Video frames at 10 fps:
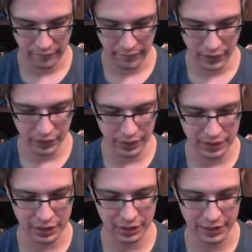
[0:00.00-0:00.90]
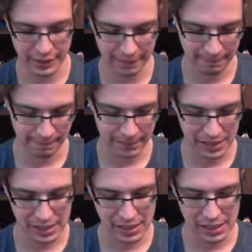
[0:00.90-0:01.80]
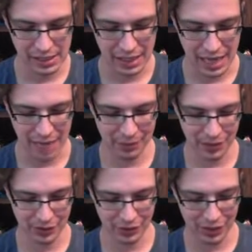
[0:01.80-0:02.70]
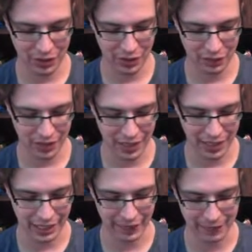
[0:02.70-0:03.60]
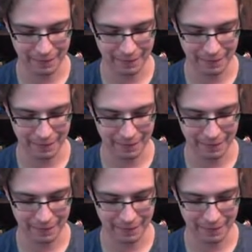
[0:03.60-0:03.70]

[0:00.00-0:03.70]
Sure, let's do this. I'm gonna try to go for luck here.